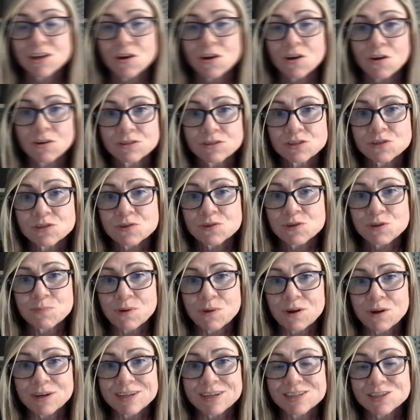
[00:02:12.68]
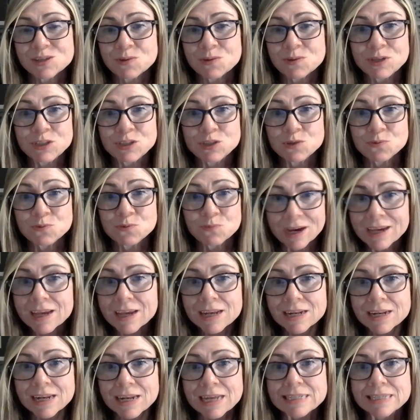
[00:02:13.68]
also your body is going to
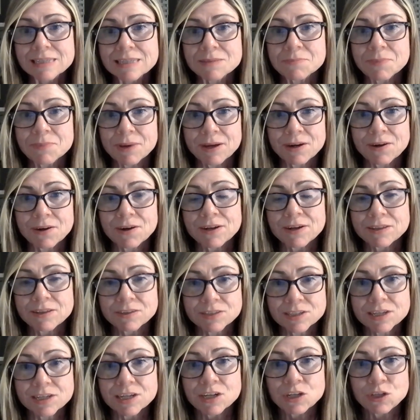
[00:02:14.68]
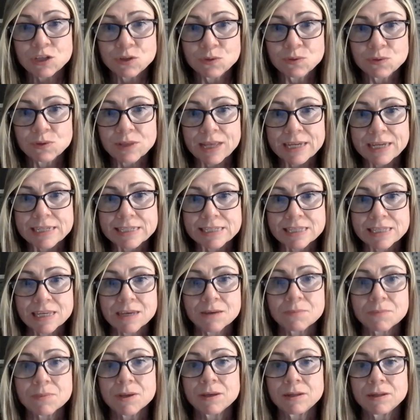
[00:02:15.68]
recognize them better and it's going to utilize
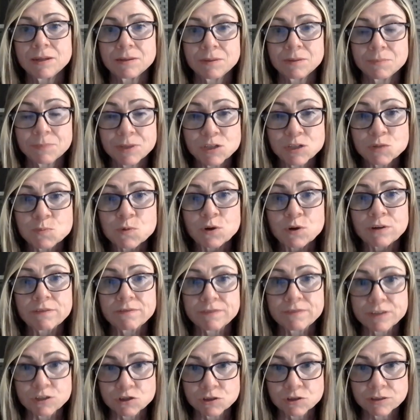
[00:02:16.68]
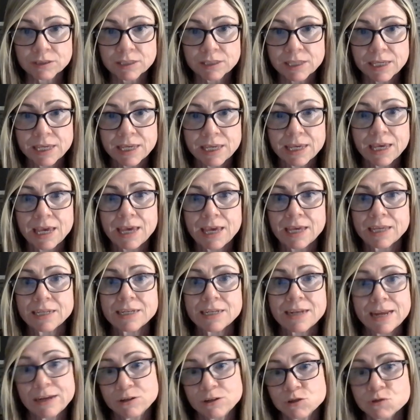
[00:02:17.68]
them much more efficiently
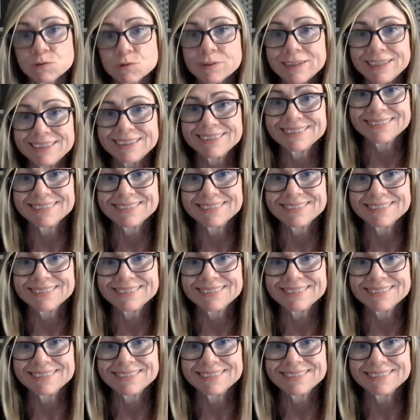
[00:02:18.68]
and naturally.